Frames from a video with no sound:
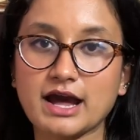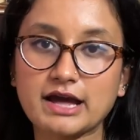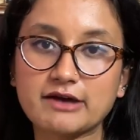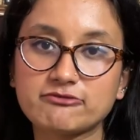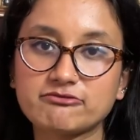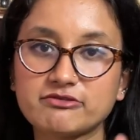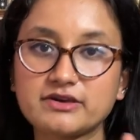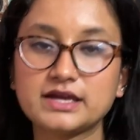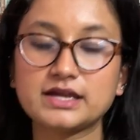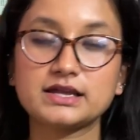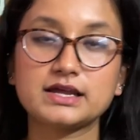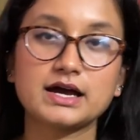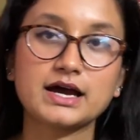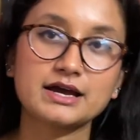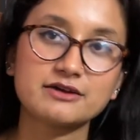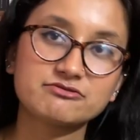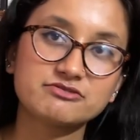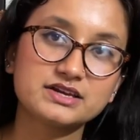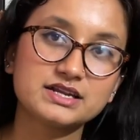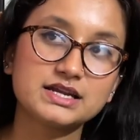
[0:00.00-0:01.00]
I
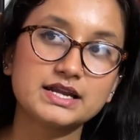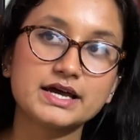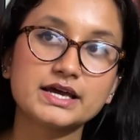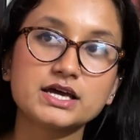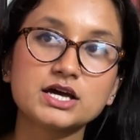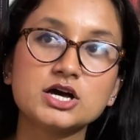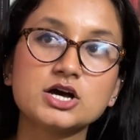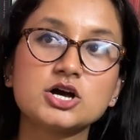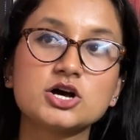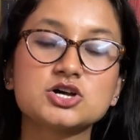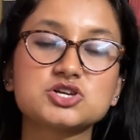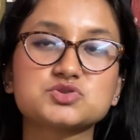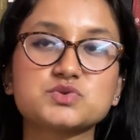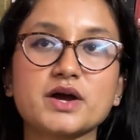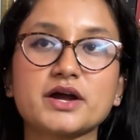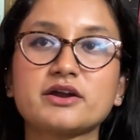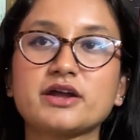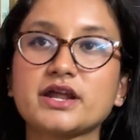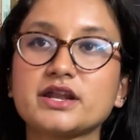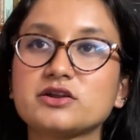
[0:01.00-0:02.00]
feel like, so
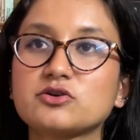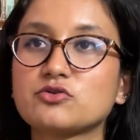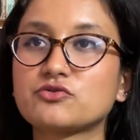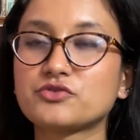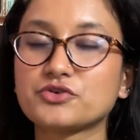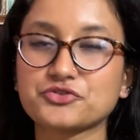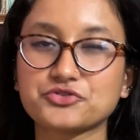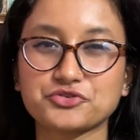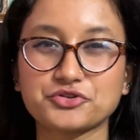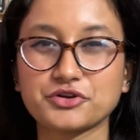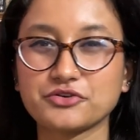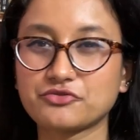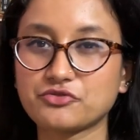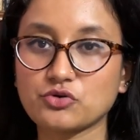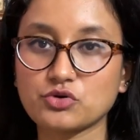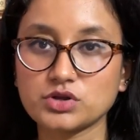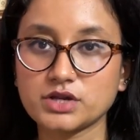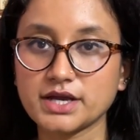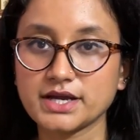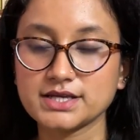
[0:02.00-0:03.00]
I read it over
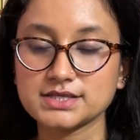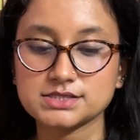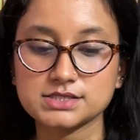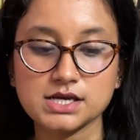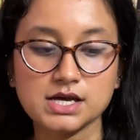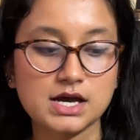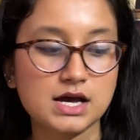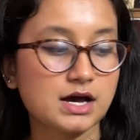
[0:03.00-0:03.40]
3-4 days.